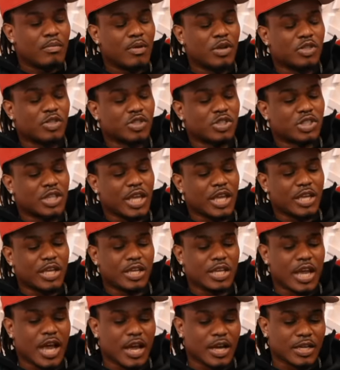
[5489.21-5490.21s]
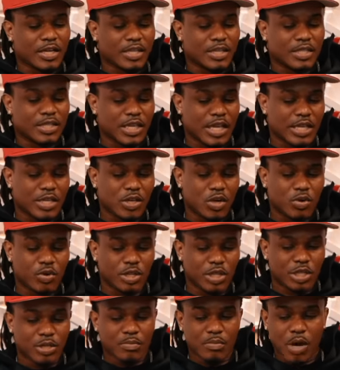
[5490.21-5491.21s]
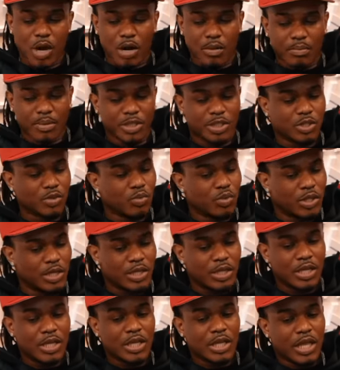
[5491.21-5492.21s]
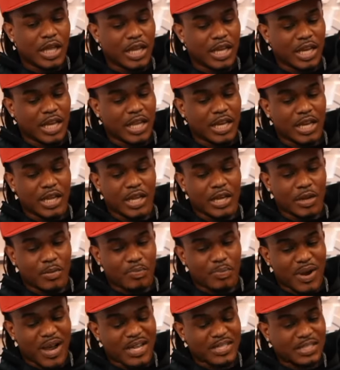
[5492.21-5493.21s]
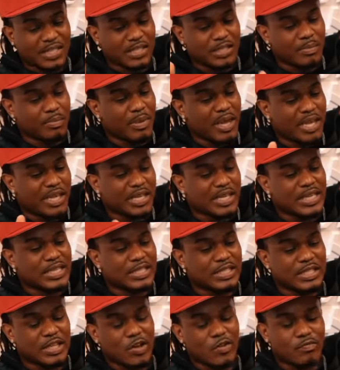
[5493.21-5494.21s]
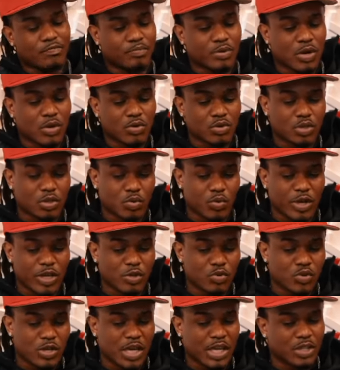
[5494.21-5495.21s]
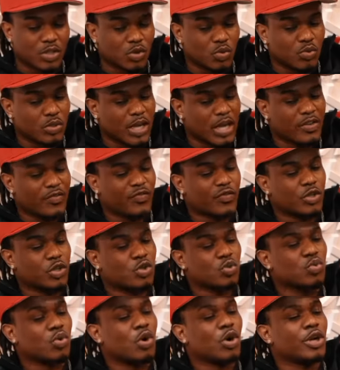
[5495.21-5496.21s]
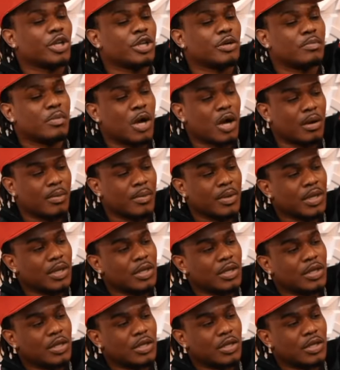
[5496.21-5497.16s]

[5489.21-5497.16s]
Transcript: But you're saying you're not gonna say no to your mom, but you would in in in the process of making yourself broke to where you can't do nothing for you or your mom,